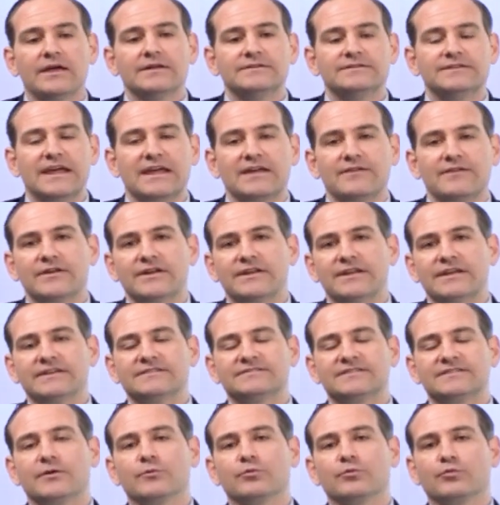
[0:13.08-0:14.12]
David
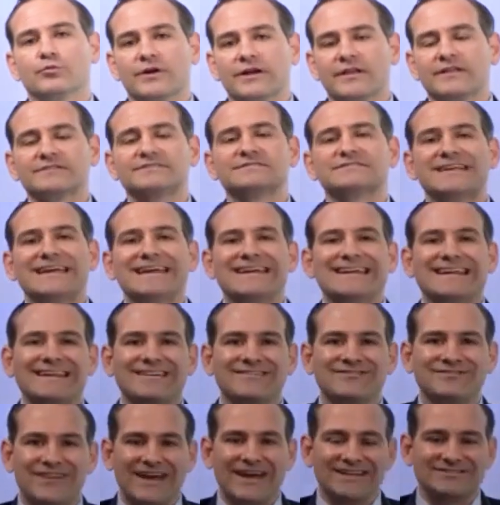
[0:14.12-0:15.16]
is a real estate
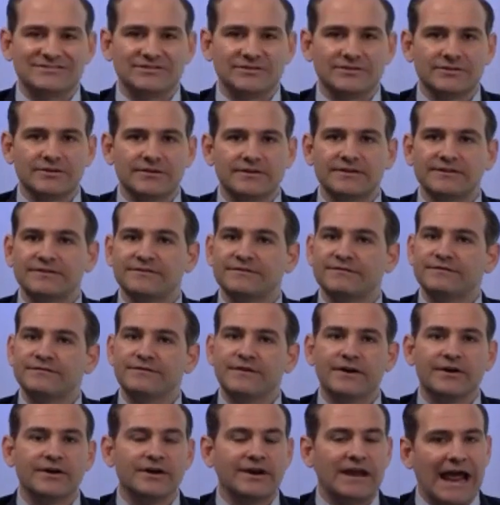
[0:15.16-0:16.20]
investor. He's
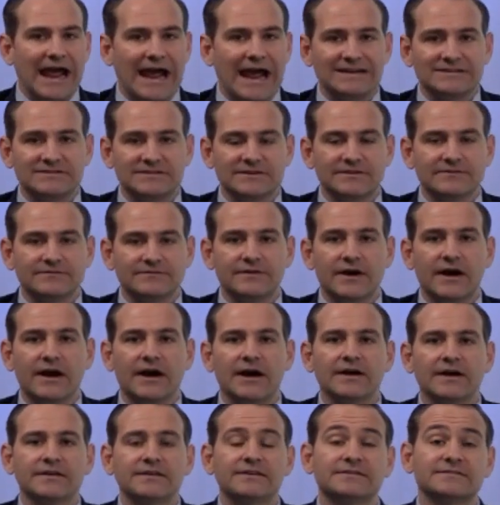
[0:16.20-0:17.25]
very active.
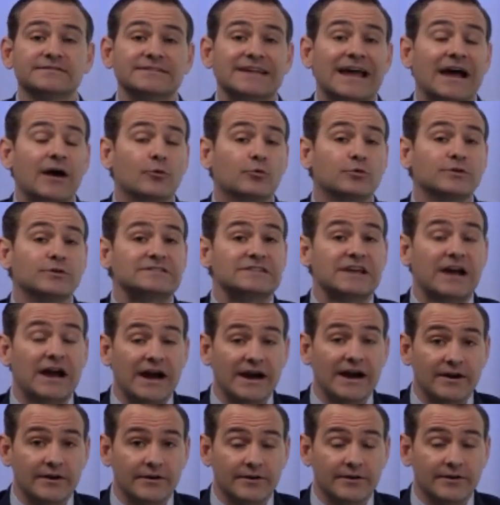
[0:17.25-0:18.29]
He is now
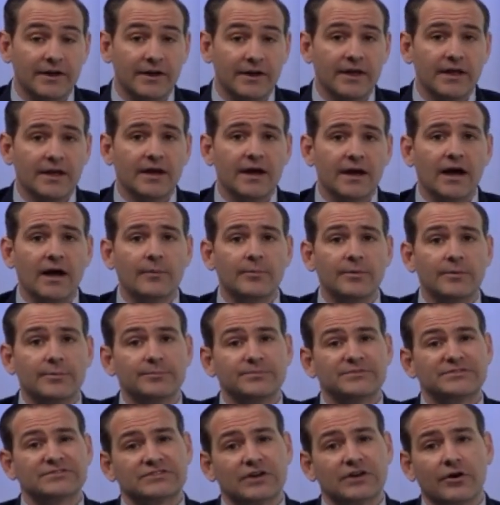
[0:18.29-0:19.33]
retired, but
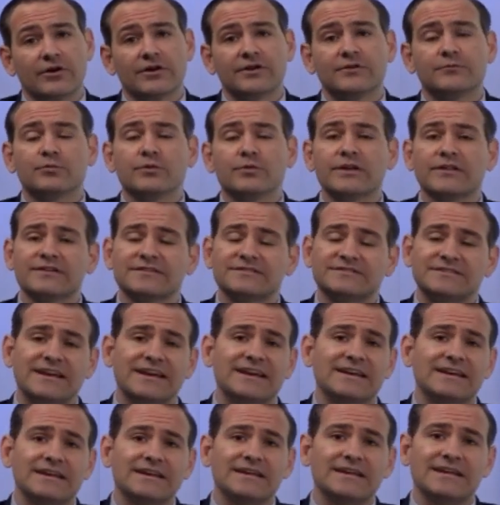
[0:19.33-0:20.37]
started real
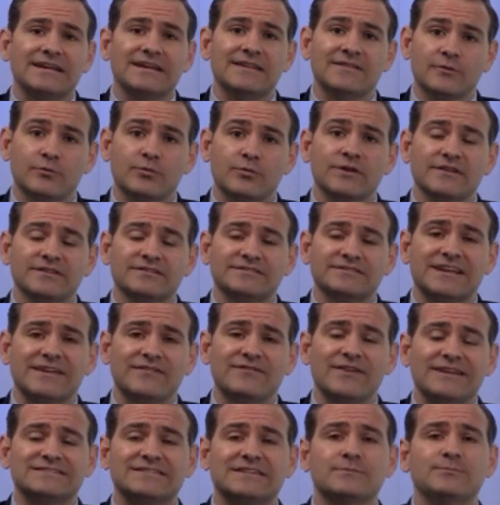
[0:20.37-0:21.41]
estate in the real estate
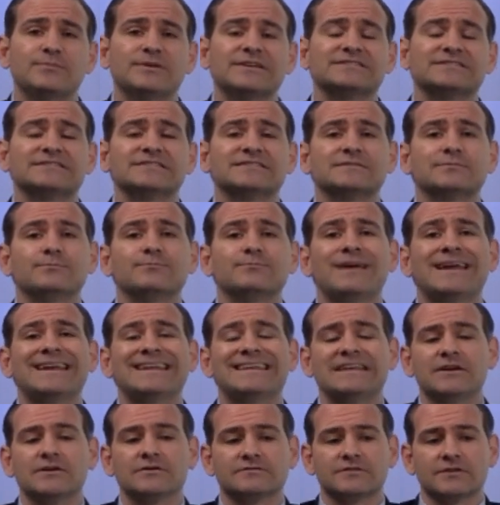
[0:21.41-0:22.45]
investing business
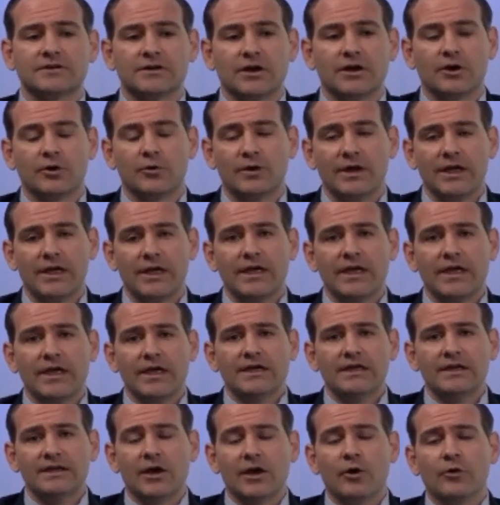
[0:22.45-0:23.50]
many years ago.
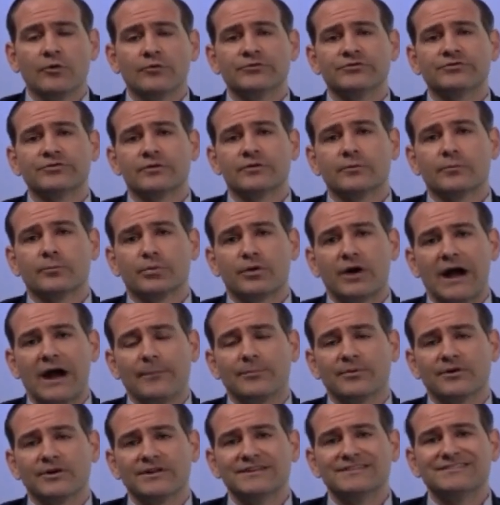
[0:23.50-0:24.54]
He owns
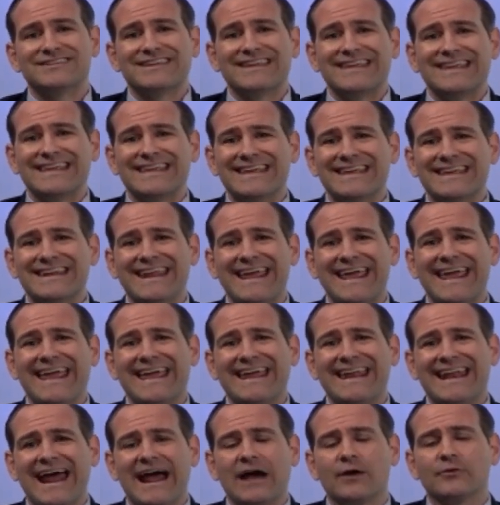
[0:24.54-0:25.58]
properties in
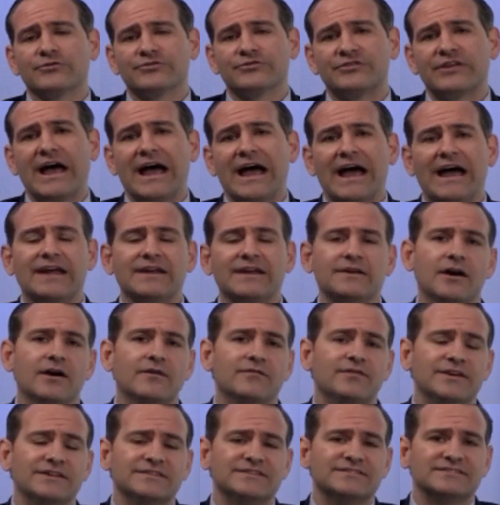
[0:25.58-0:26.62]
and outside
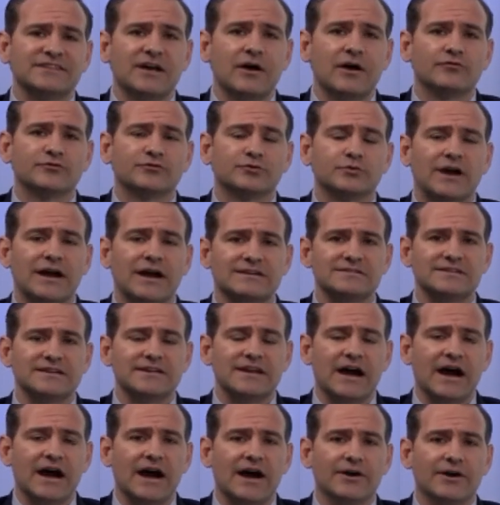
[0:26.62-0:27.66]
of his
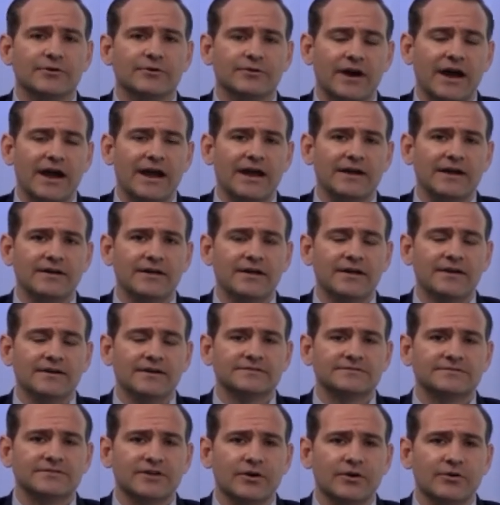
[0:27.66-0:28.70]
self-directed IRA.
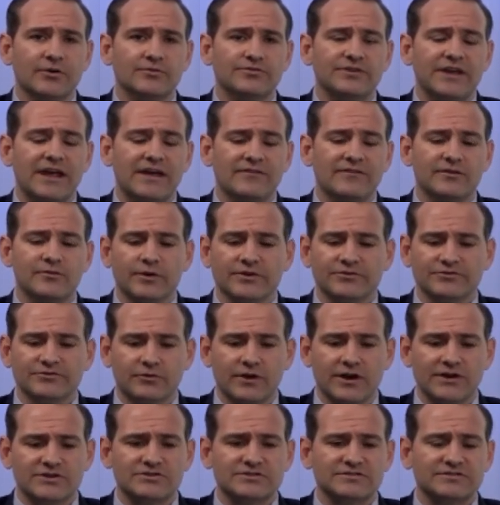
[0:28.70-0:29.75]
So David was
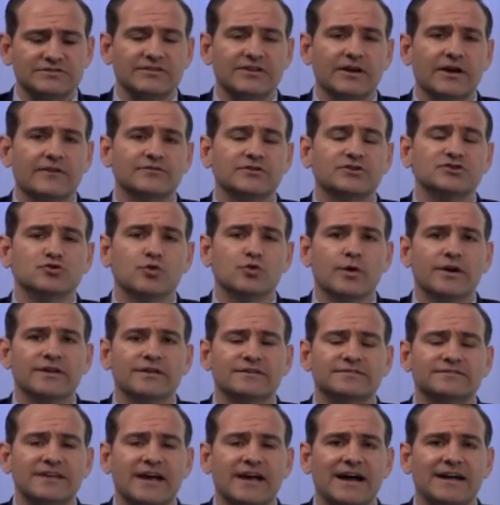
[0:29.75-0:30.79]
gracious enough to join
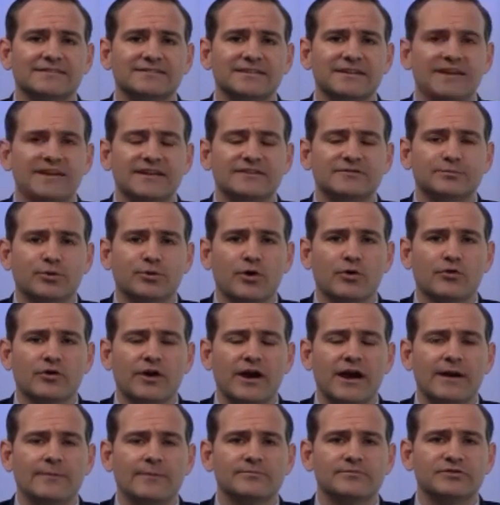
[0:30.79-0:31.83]
us on today's
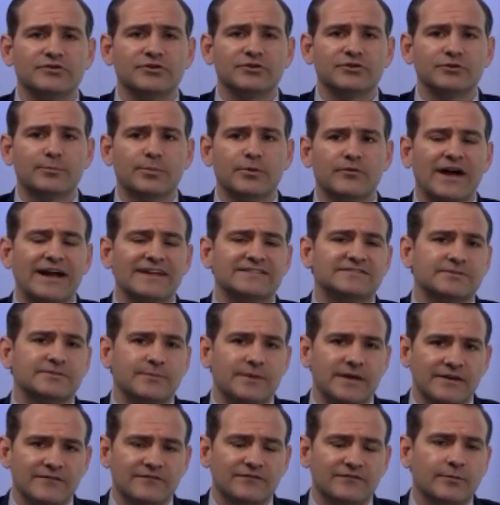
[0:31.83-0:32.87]
program to provide some
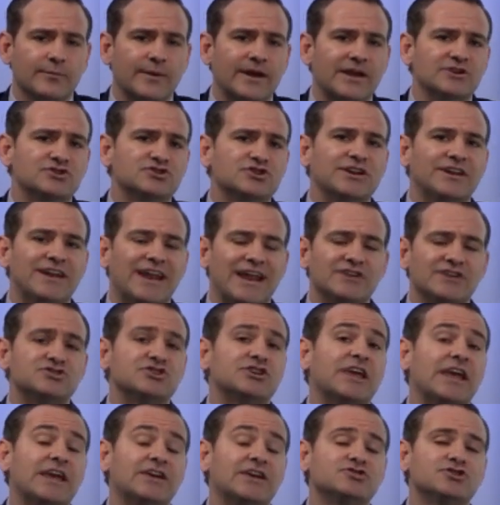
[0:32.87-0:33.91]
information and
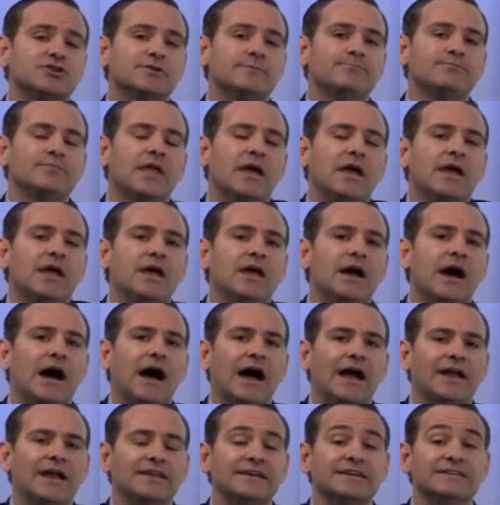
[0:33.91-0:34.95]
education
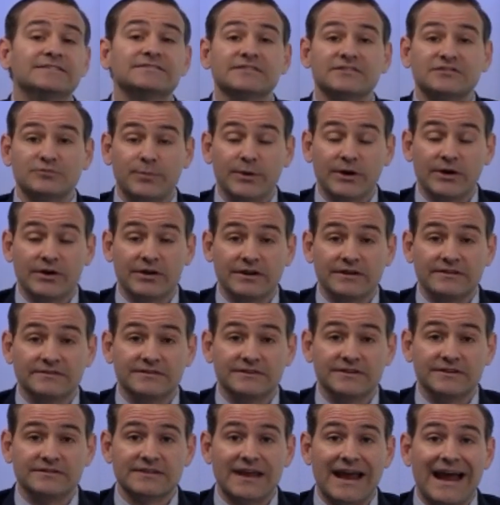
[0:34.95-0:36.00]
on his
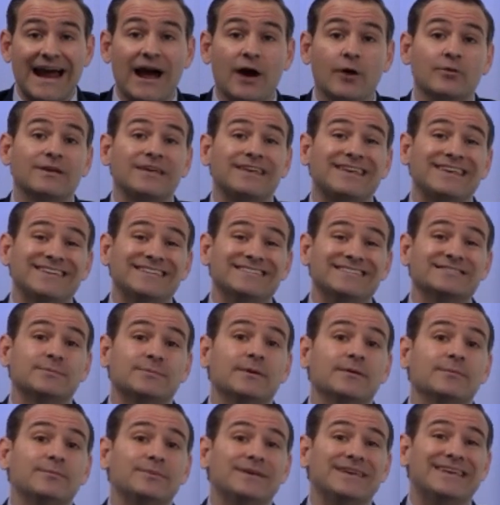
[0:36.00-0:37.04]
experiences, how he's
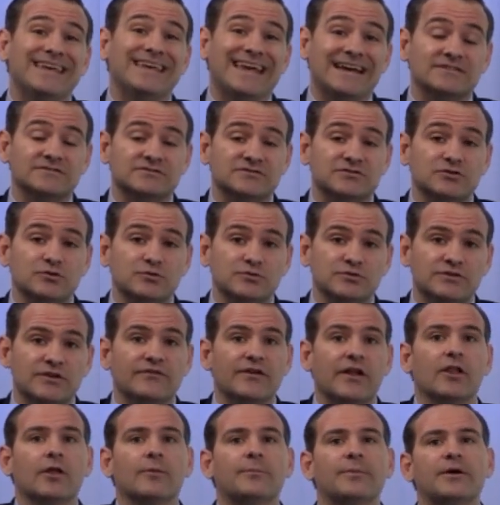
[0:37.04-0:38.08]
began to
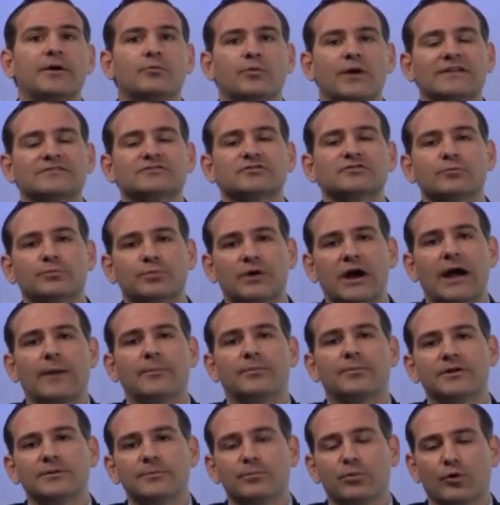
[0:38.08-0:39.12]
develop a rental
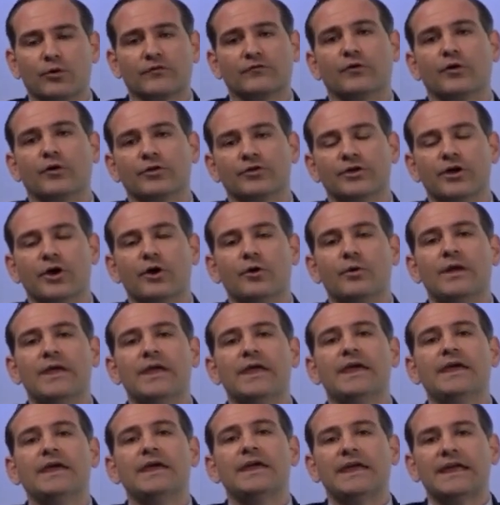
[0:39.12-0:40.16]
property portfolio
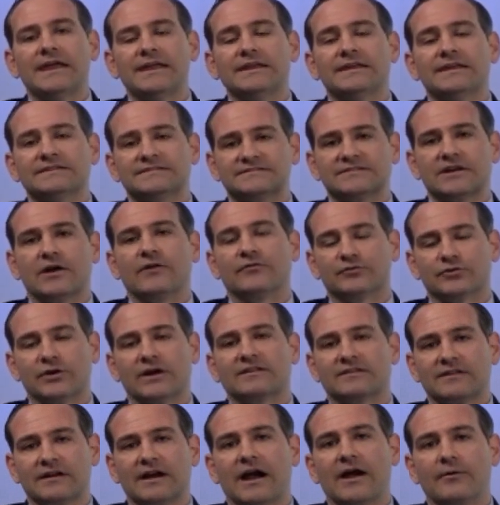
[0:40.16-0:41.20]
in his
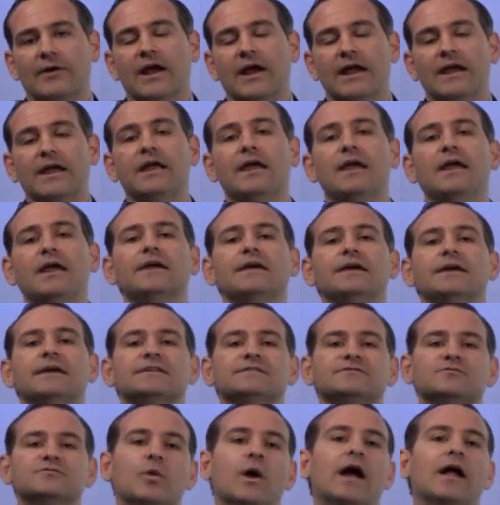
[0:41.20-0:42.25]
self-directed IRA,
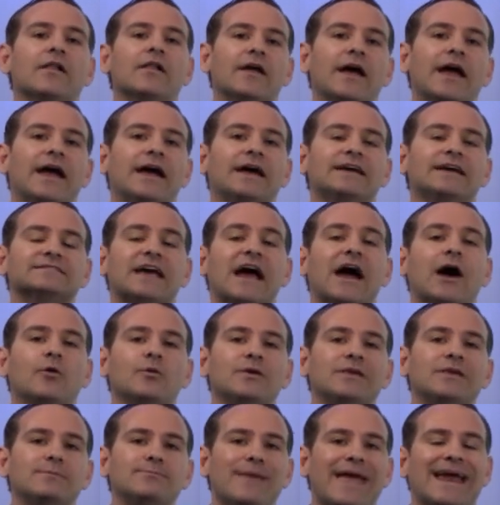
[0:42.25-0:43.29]
as well as how
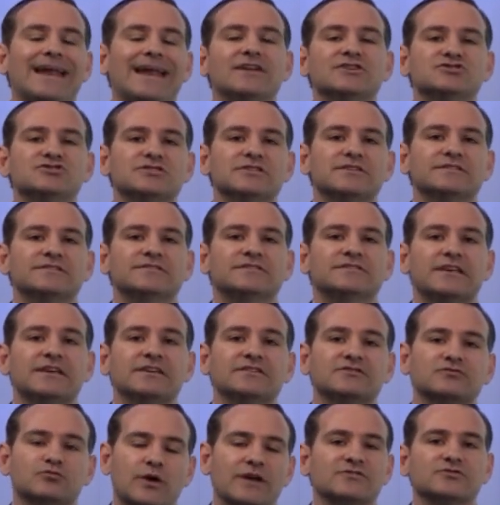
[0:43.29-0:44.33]
he manages
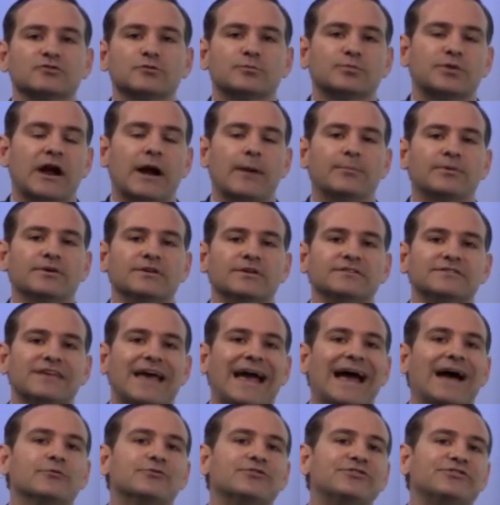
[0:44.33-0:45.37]
his rental properties
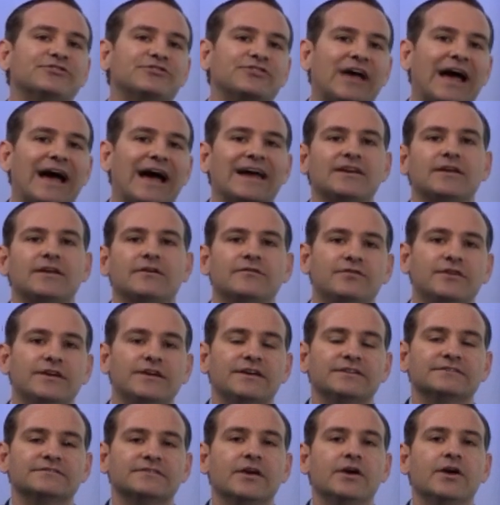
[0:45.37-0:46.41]
outside of
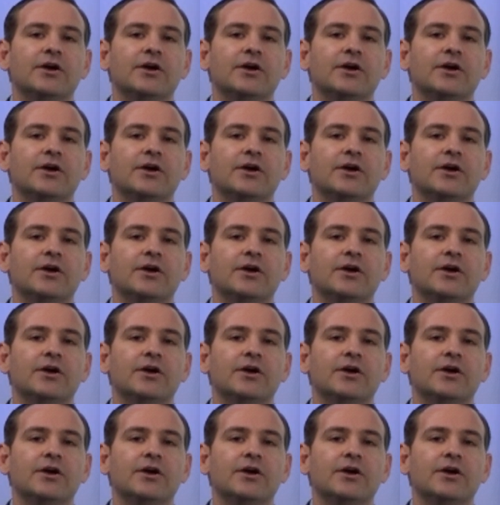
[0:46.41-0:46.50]
his